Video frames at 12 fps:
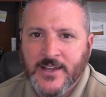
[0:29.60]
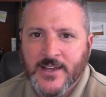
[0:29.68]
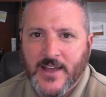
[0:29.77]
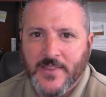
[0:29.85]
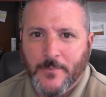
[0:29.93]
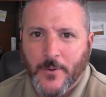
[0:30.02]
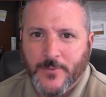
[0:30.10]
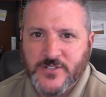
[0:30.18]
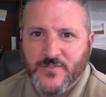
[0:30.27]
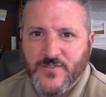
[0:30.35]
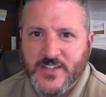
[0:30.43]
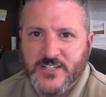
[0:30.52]
and the
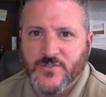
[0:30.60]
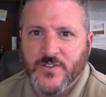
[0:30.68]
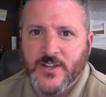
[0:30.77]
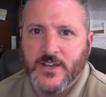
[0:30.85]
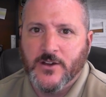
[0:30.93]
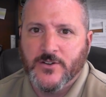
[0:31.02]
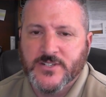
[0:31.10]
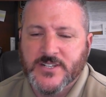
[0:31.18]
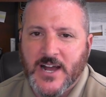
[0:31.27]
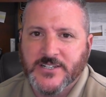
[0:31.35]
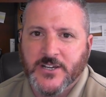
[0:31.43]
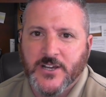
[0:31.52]
purpose of this video is
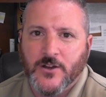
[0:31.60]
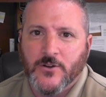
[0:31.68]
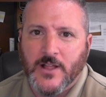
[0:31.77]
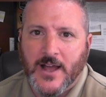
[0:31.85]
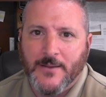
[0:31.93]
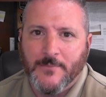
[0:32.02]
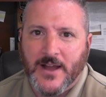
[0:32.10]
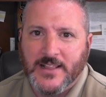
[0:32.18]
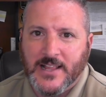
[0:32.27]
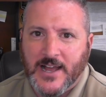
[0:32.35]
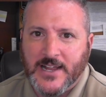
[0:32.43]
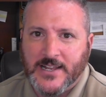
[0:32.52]
not to go line by
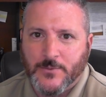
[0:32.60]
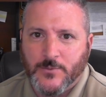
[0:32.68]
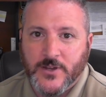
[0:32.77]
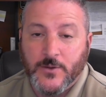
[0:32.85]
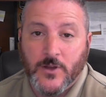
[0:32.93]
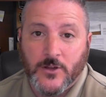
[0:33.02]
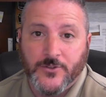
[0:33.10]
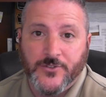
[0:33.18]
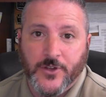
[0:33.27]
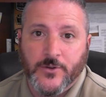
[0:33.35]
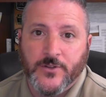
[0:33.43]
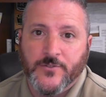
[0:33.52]
line like we will
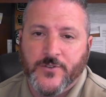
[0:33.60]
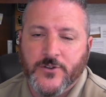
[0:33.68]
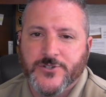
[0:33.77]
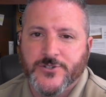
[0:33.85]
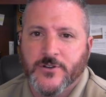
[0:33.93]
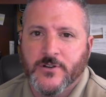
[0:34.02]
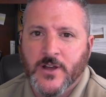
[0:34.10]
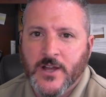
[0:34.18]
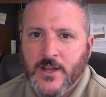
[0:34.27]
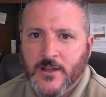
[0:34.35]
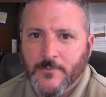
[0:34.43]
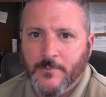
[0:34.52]
do in future
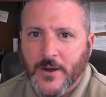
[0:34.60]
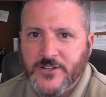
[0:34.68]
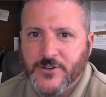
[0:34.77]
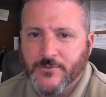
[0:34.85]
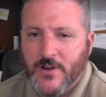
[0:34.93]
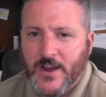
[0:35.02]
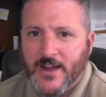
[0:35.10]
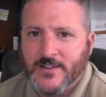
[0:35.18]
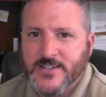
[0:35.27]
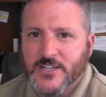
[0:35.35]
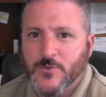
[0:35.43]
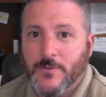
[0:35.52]
budget
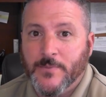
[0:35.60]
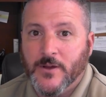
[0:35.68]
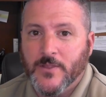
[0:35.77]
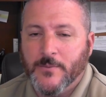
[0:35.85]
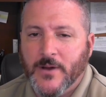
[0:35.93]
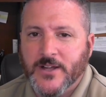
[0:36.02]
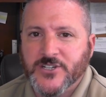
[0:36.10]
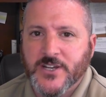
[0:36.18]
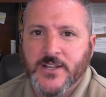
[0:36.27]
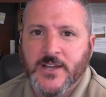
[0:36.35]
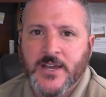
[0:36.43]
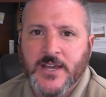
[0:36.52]
rounds as we build the
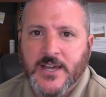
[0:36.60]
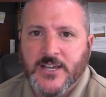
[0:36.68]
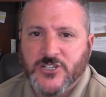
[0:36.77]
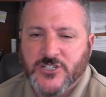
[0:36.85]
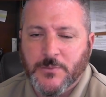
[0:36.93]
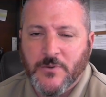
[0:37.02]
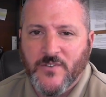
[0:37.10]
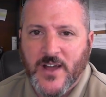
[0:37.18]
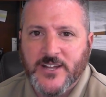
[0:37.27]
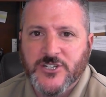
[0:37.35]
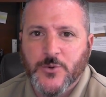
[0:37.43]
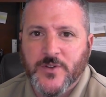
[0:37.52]
budget. It's just to
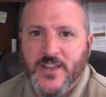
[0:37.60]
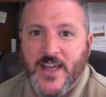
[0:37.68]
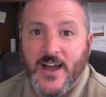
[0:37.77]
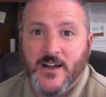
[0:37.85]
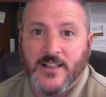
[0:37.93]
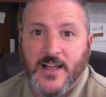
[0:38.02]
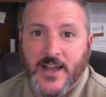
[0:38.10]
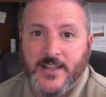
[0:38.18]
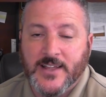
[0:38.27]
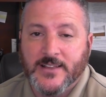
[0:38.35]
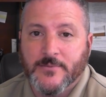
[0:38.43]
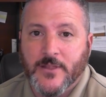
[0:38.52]
provide you with an
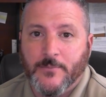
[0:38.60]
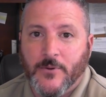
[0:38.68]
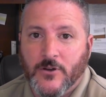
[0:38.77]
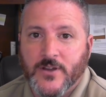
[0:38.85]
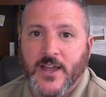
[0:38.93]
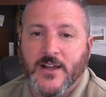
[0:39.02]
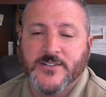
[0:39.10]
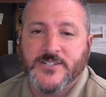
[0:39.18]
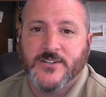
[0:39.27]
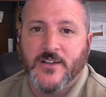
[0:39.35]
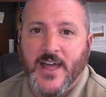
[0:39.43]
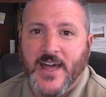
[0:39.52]
outline that the Borough
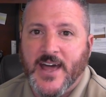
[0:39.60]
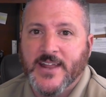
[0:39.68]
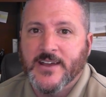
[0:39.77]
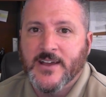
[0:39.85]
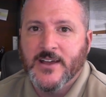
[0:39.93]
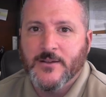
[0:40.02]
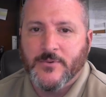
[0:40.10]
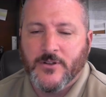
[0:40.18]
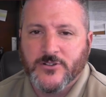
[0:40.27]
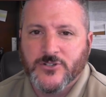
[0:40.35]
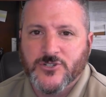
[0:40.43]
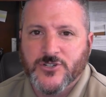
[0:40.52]
Council had, but
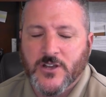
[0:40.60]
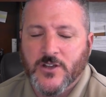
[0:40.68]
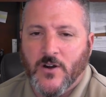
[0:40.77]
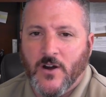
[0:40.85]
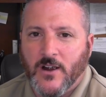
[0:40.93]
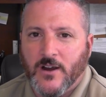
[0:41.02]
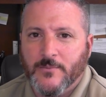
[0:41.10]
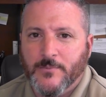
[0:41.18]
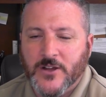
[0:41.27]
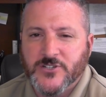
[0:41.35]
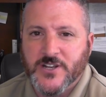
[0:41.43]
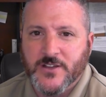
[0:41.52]
also show you our
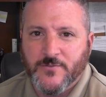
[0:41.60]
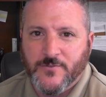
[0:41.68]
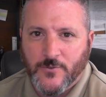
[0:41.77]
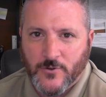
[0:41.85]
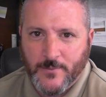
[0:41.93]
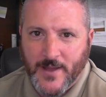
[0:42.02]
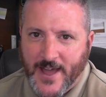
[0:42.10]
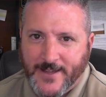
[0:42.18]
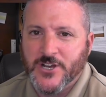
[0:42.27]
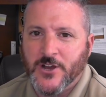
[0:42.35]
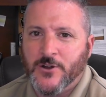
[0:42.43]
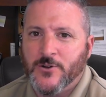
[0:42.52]
budgeting
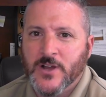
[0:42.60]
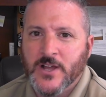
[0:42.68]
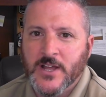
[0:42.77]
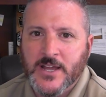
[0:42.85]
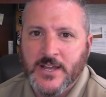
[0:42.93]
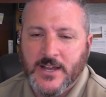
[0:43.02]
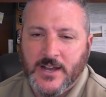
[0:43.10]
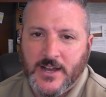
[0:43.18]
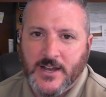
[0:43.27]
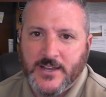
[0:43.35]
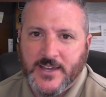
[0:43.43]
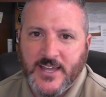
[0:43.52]
format. So
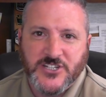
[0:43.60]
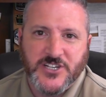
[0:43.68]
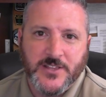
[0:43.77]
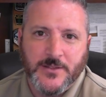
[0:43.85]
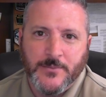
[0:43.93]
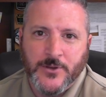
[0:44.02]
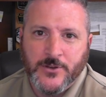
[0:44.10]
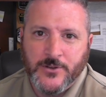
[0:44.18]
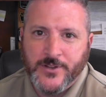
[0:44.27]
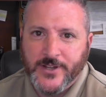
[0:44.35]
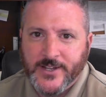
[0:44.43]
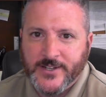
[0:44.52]
it gets you in the
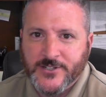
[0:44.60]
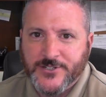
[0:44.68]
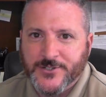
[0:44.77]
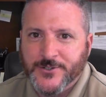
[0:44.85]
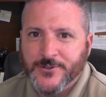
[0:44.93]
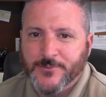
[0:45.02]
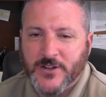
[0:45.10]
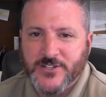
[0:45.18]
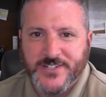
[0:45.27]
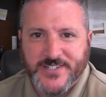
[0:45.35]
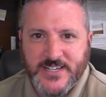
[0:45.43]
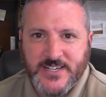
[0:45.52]
mood into
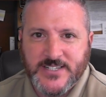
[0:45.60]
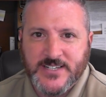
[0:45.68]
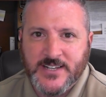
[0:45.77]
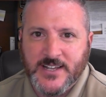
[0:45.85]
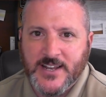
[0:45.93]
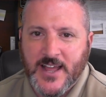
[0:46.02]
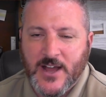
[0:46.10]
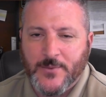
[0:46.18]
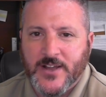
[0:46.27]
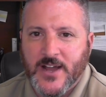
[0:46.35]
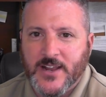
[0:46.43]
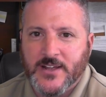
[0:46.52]
budget season and how
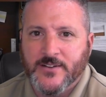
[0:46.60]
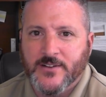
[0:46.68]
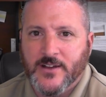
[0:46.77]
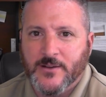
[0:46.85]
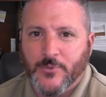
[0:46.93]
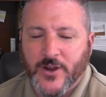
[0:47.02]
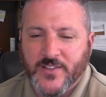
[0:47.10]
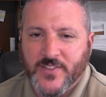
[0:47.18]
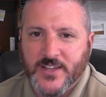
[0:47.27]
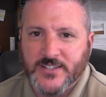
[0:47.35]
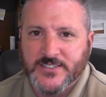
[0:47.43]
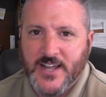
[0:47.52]
we kind of break
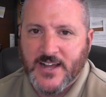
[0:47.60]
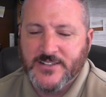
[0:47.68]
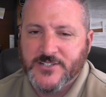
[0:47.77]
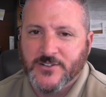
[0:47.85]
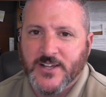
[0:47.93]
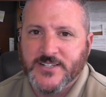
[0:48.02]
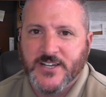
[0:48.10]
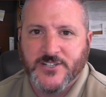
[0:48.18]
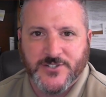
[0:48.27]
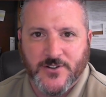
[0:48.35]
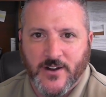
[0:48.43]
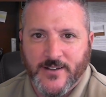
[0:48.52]
things down. So let's get
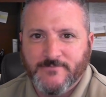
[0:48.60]
started.